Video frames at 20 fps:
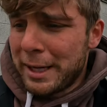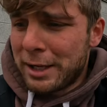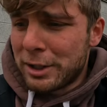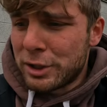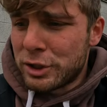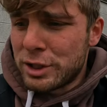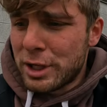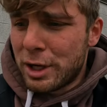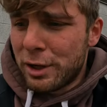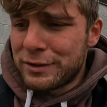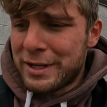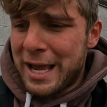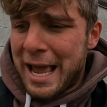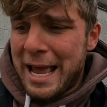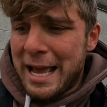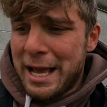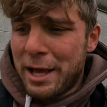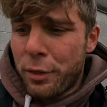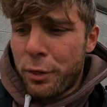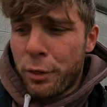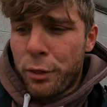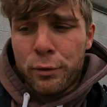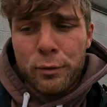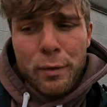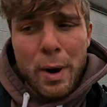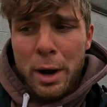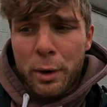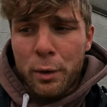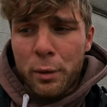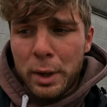got ourselves a
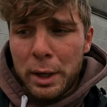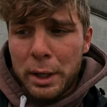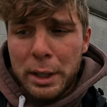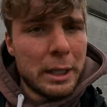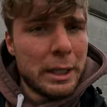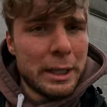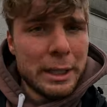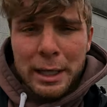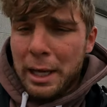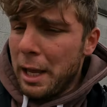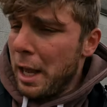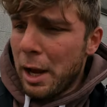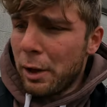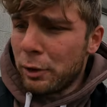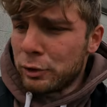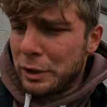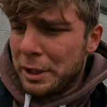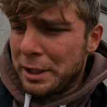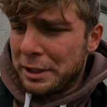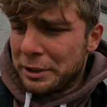throw. Also